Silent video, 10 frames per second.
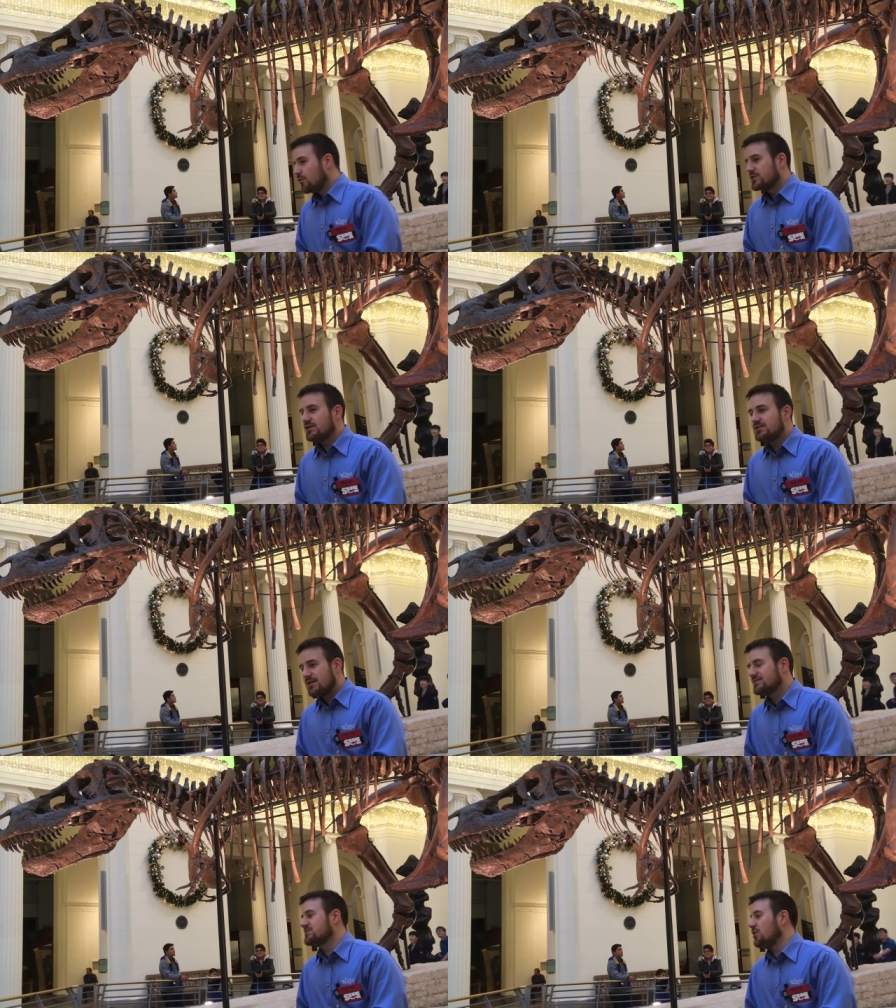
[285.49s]
Was she
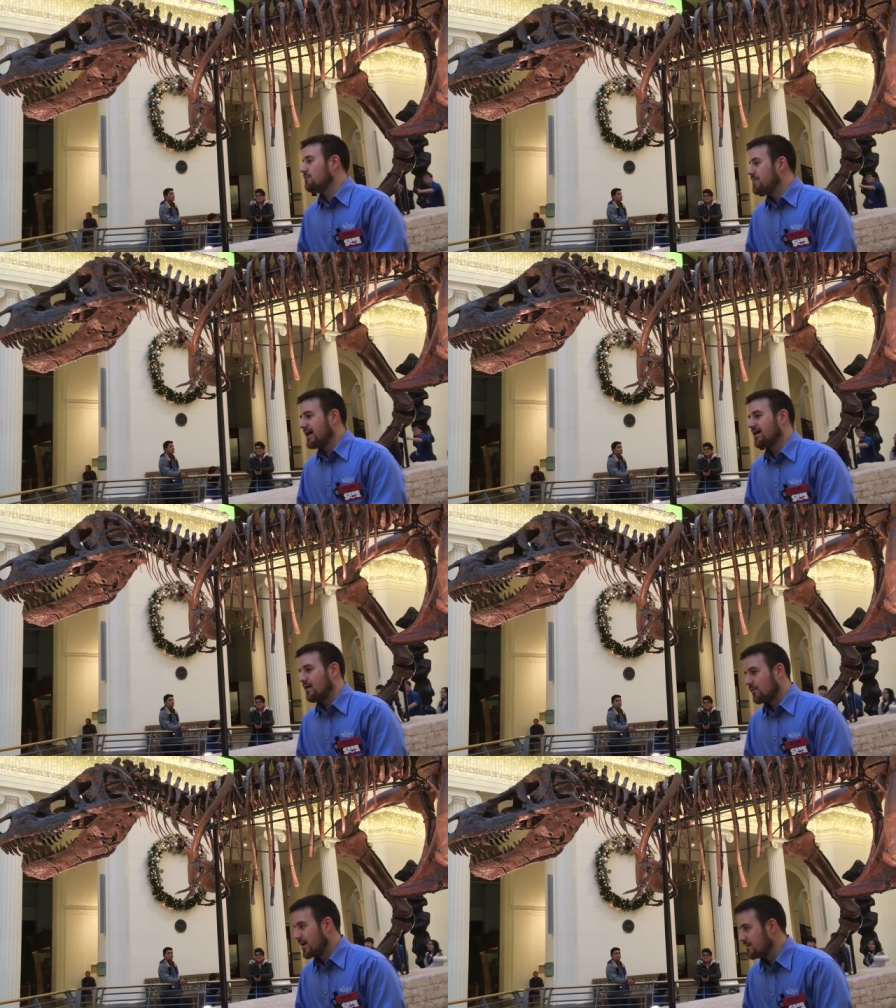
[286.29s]
just so big and
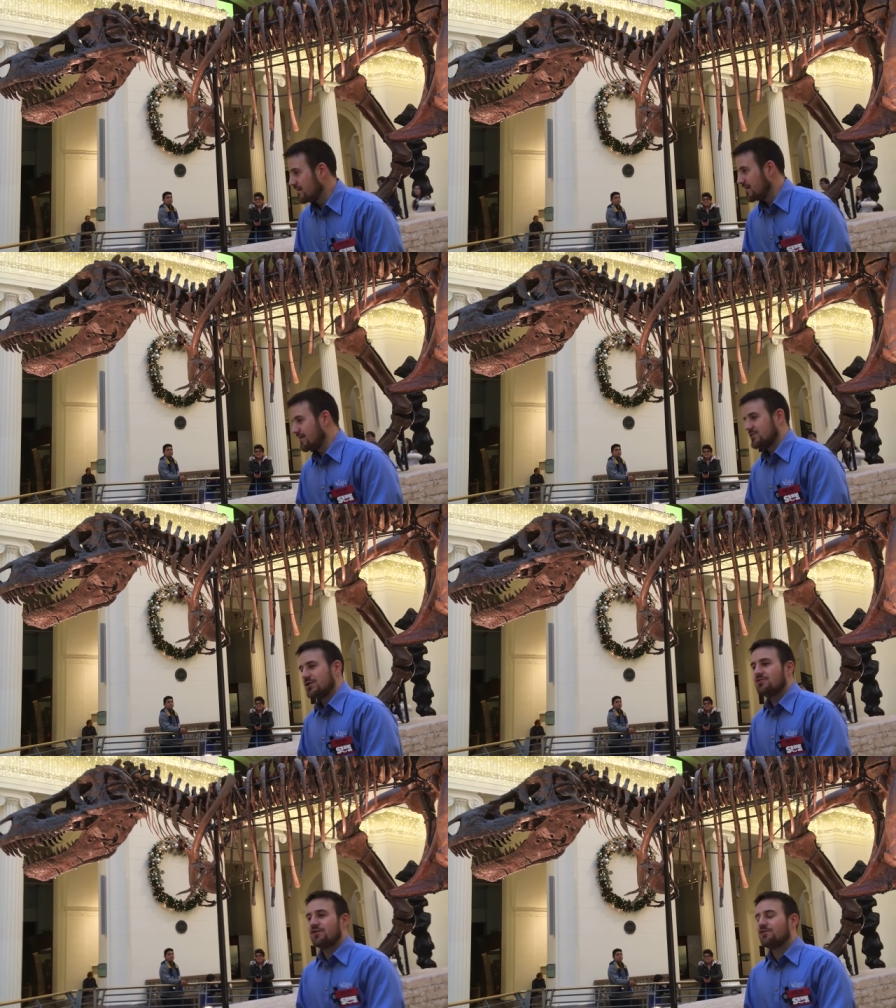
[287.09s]
unwieldy that
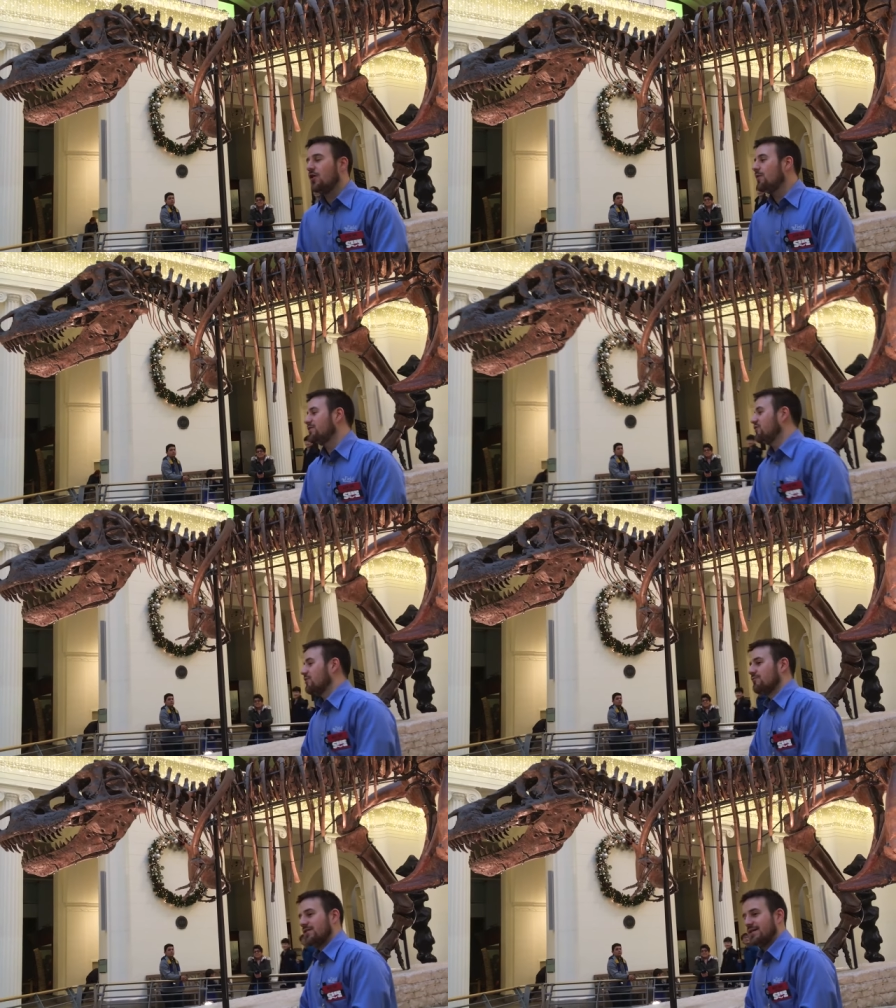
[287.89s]
there's no way she
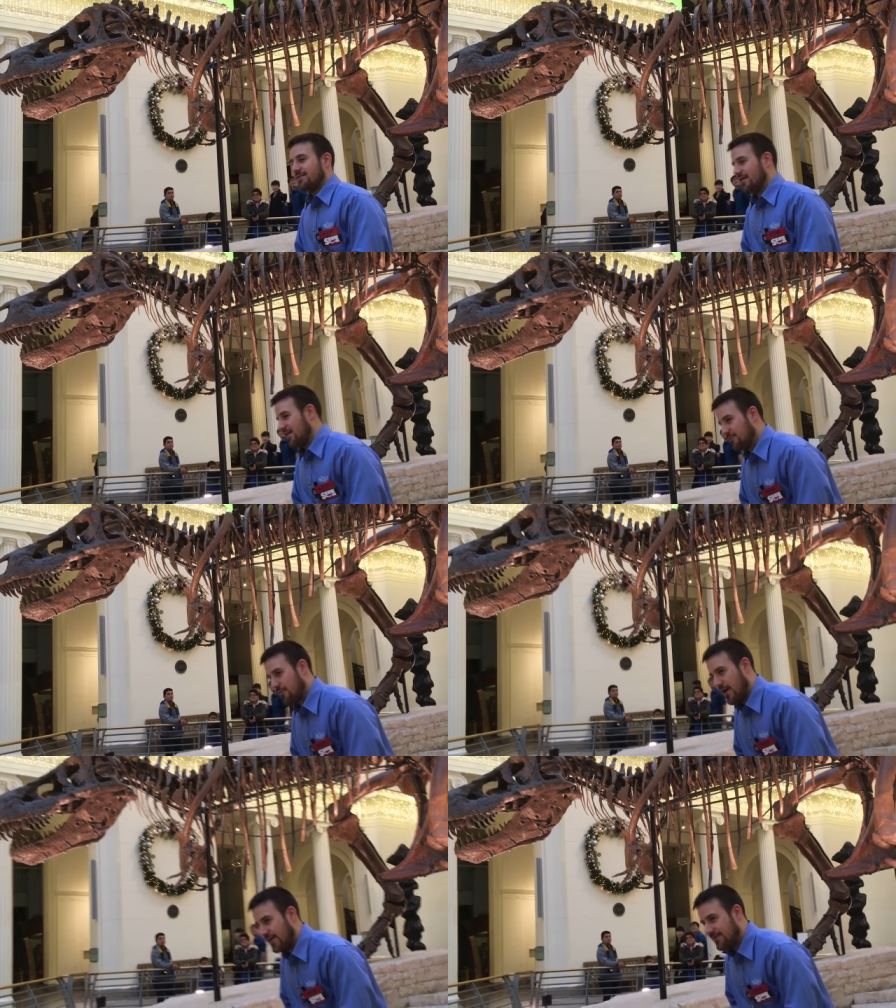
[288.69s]
could run down live
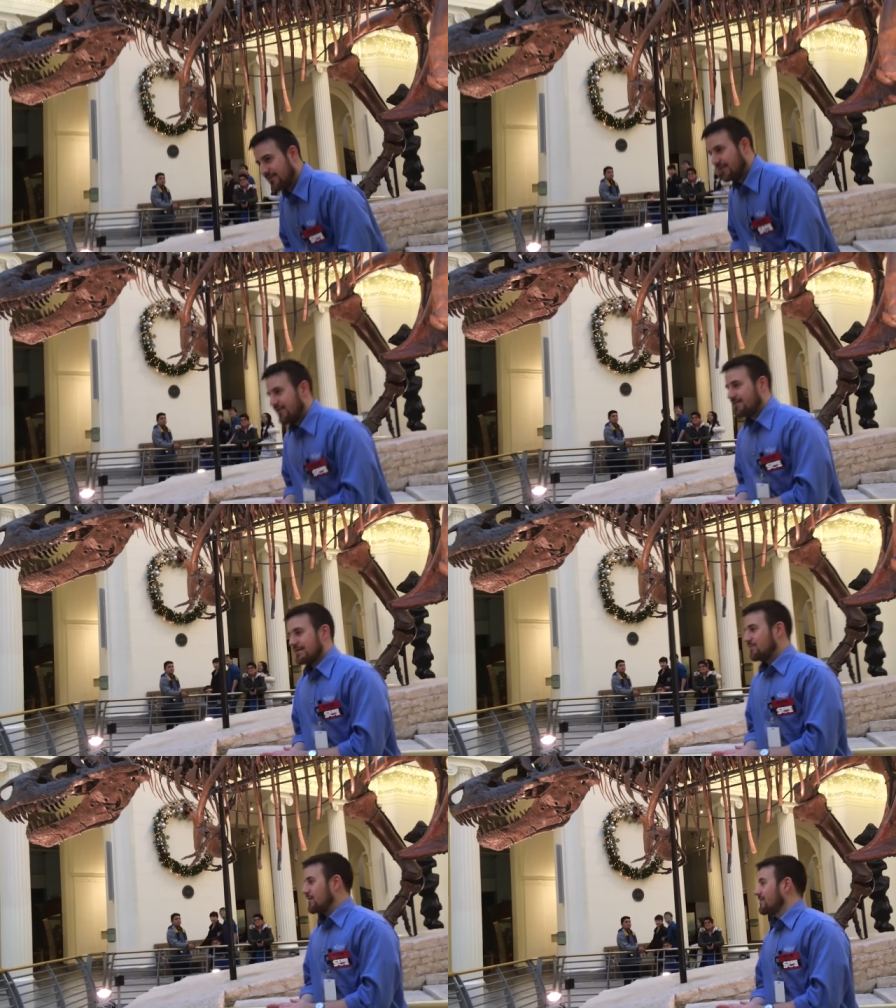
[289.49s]
prey?
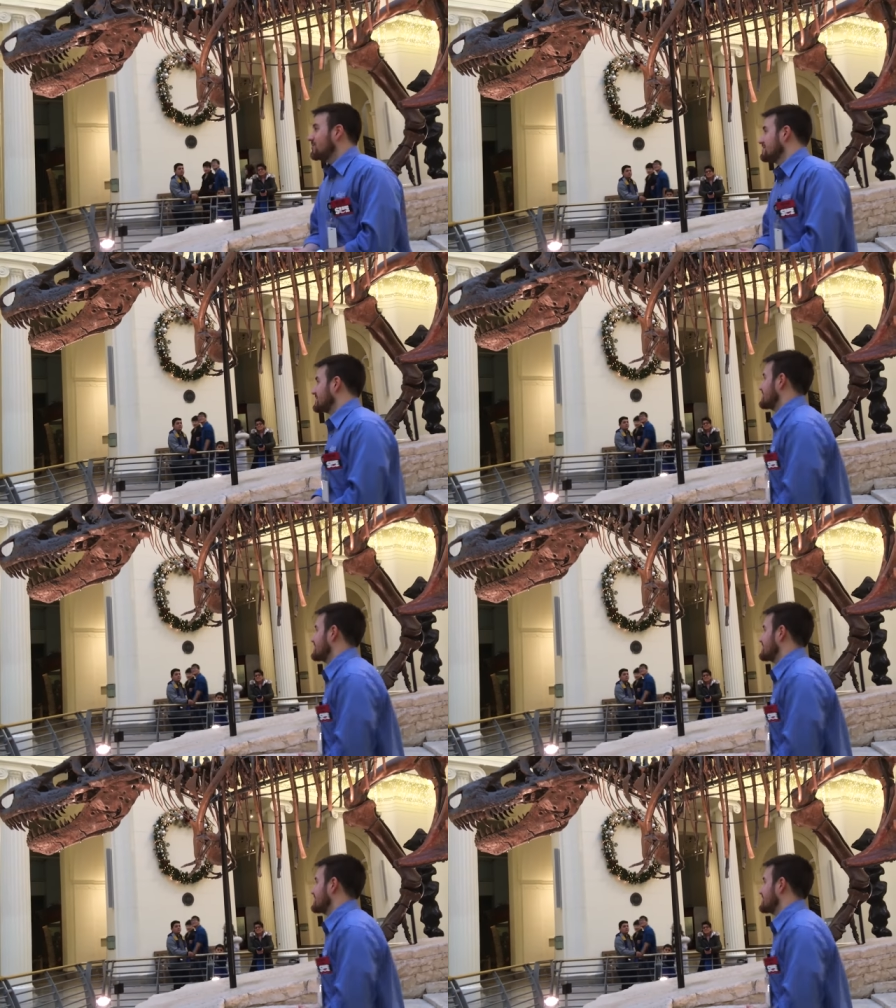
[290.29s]
They probably couldn't